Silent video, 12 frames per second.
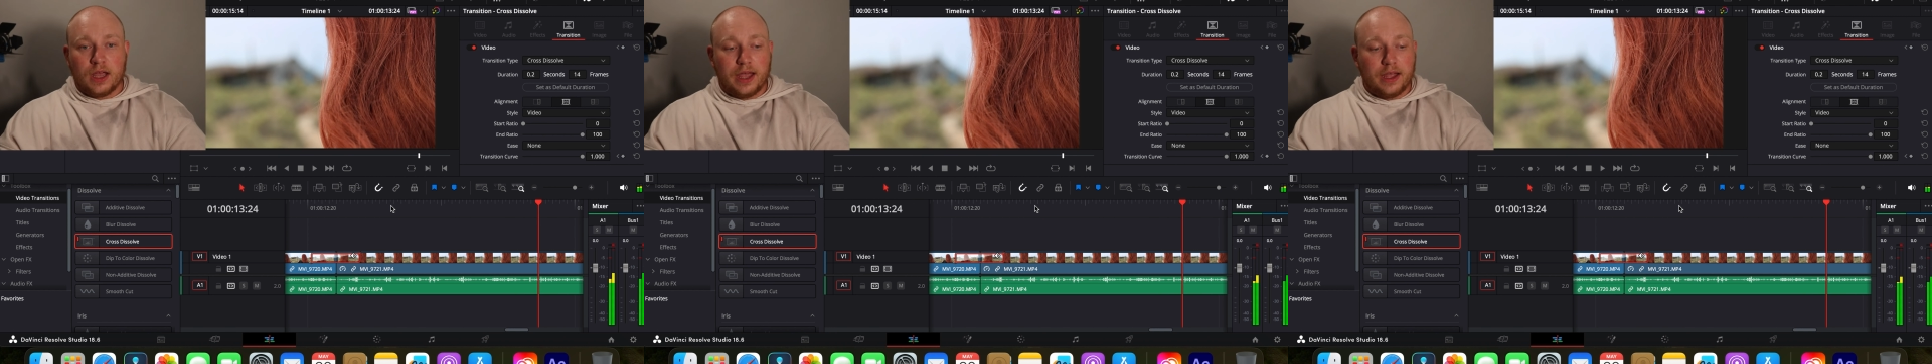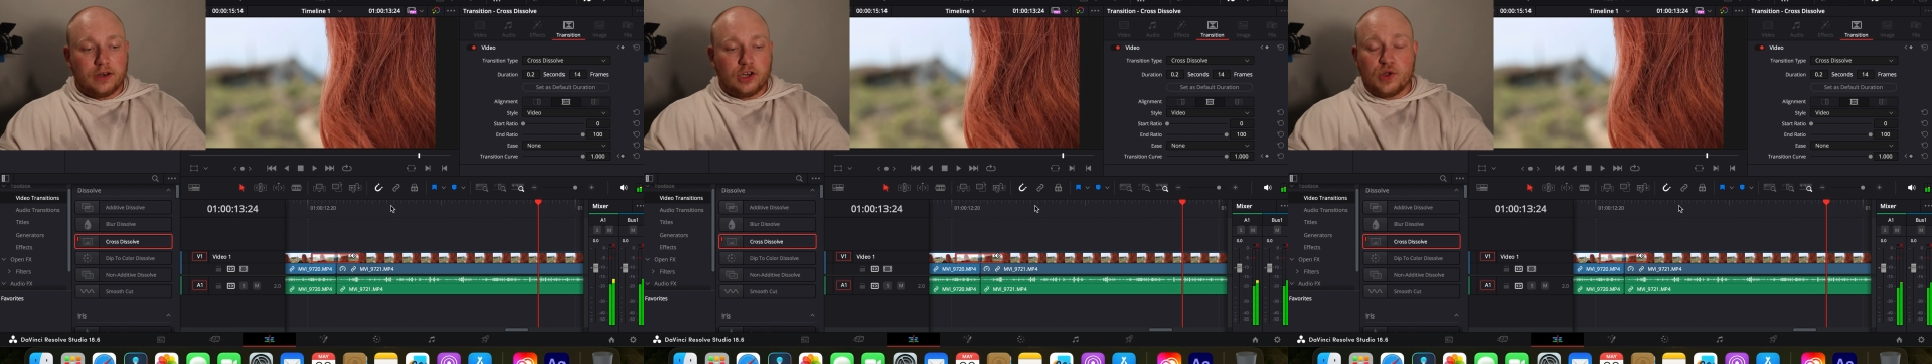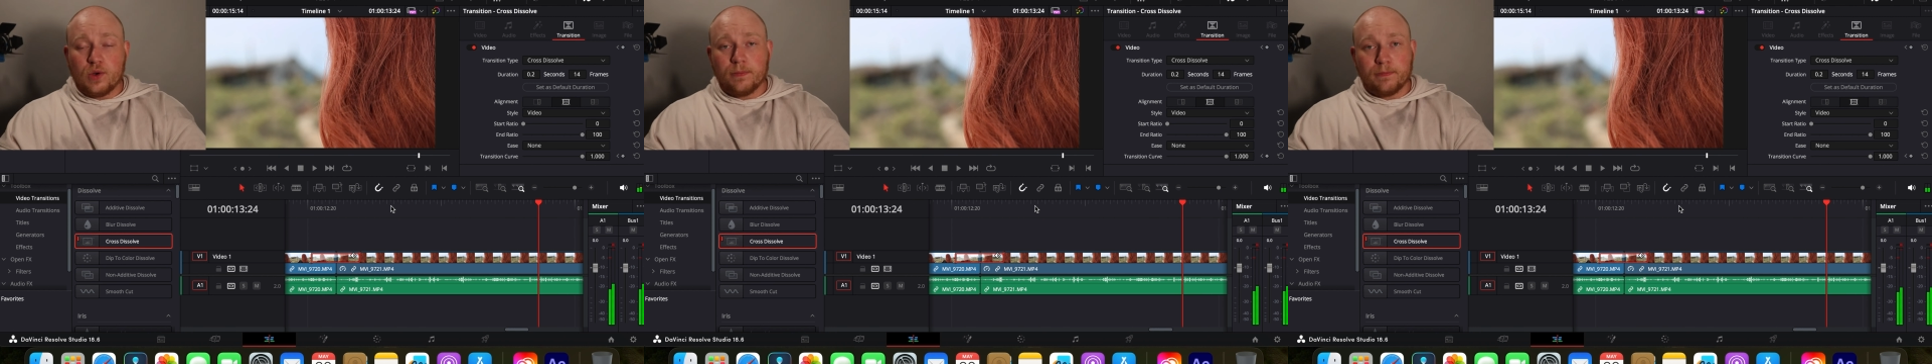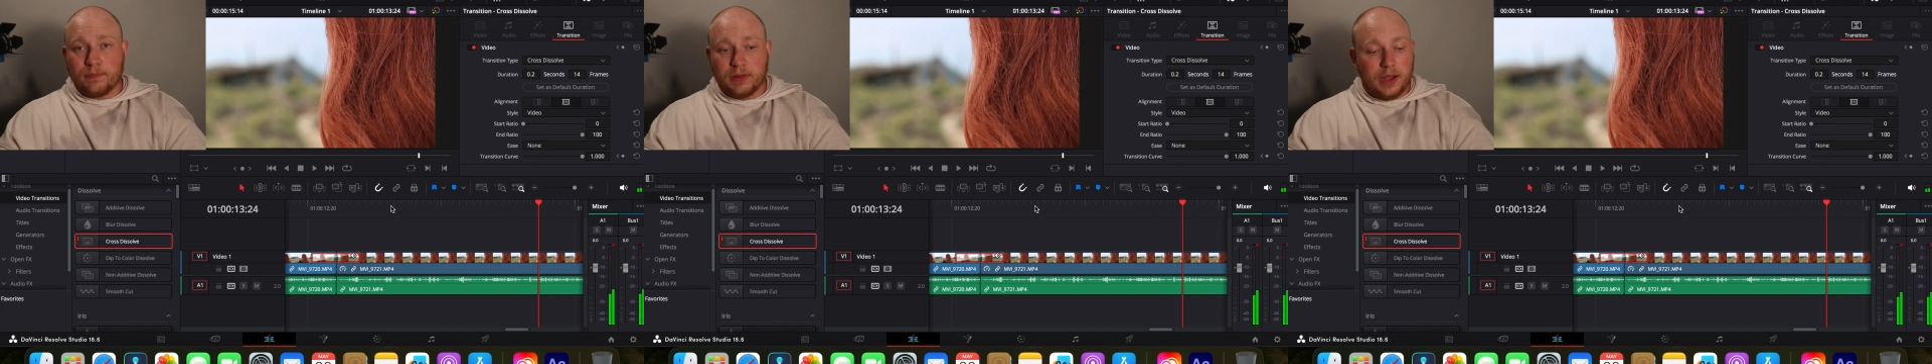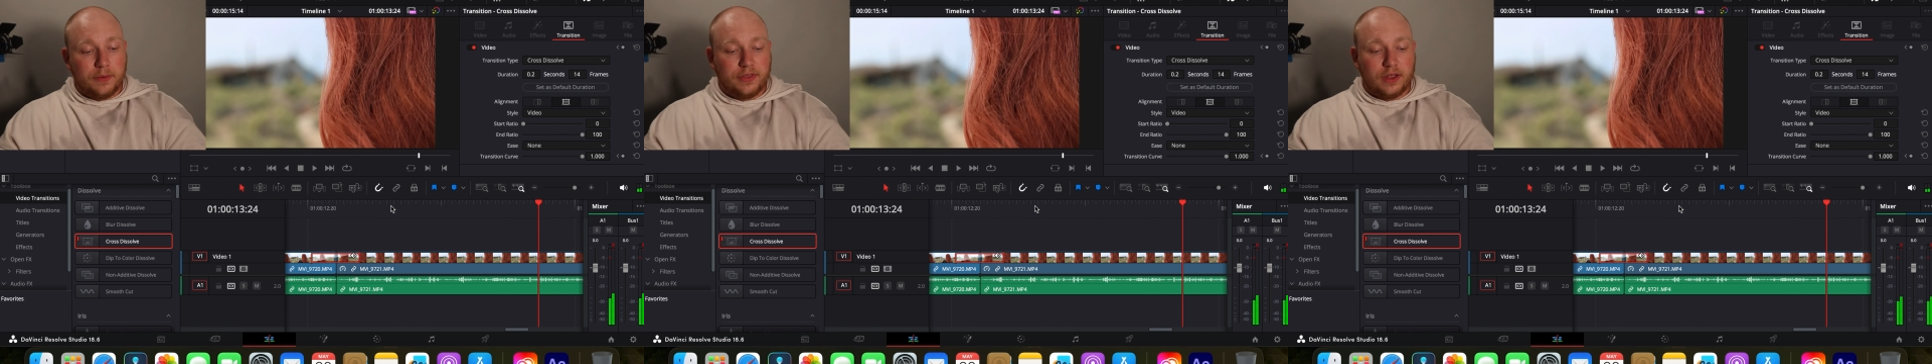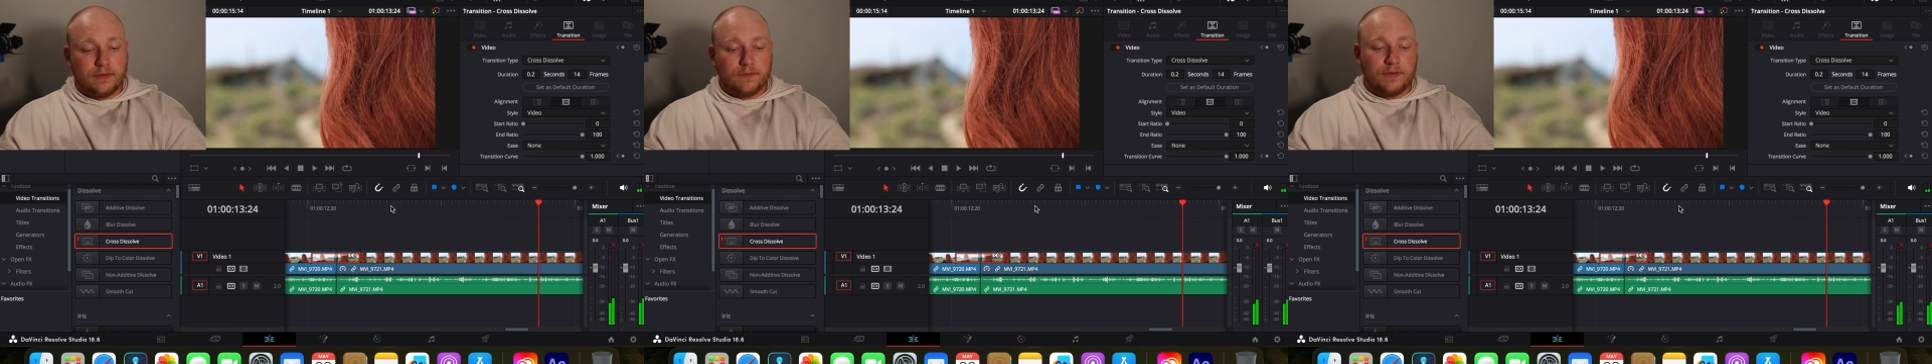And you can play with
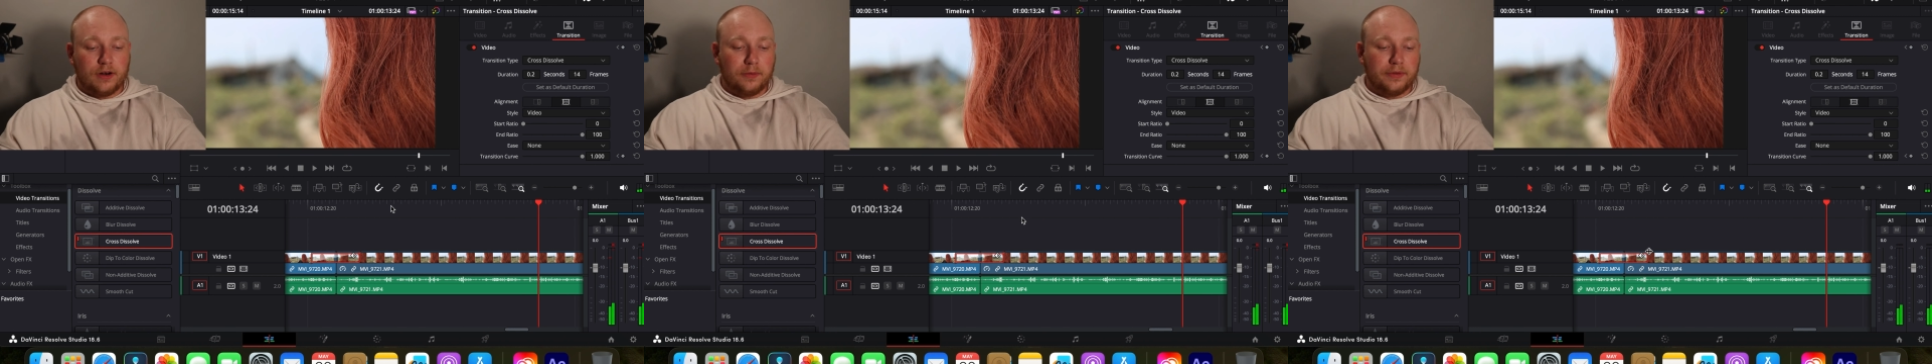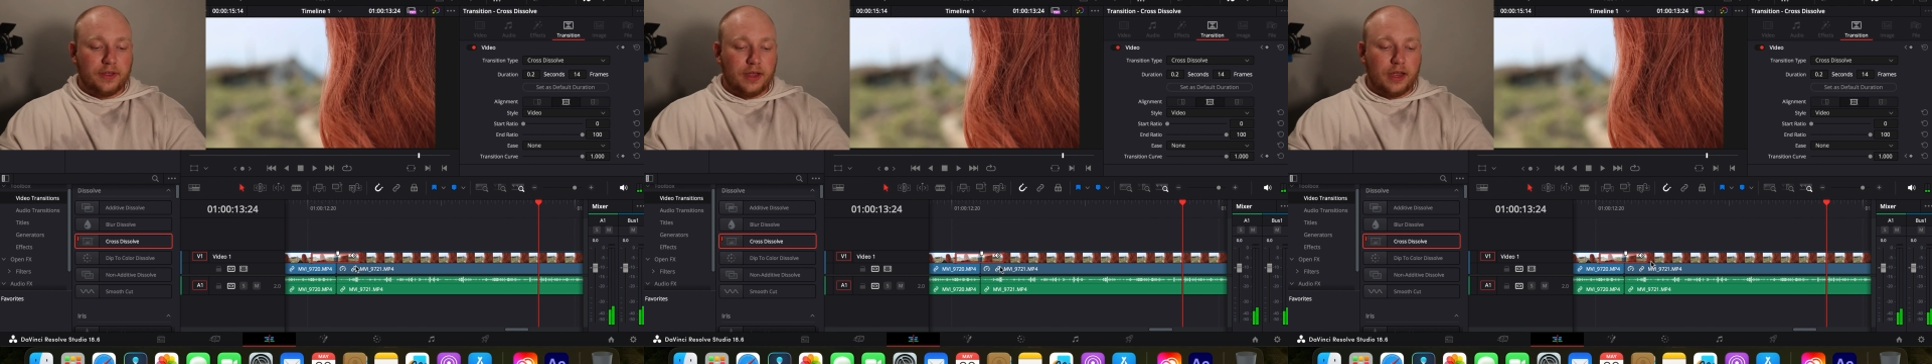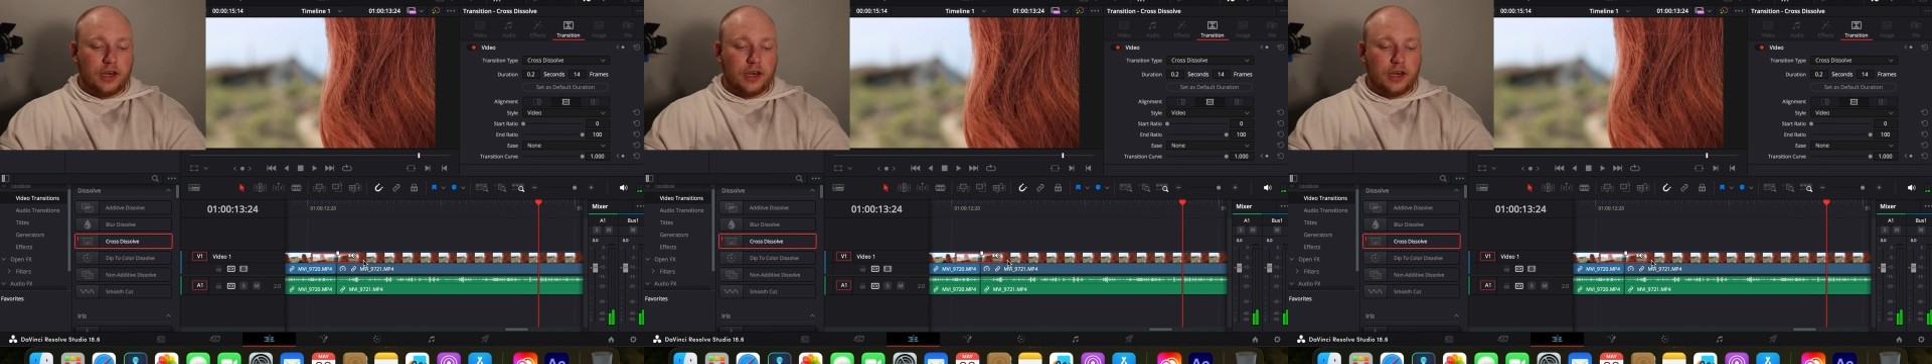it and fiddle with it,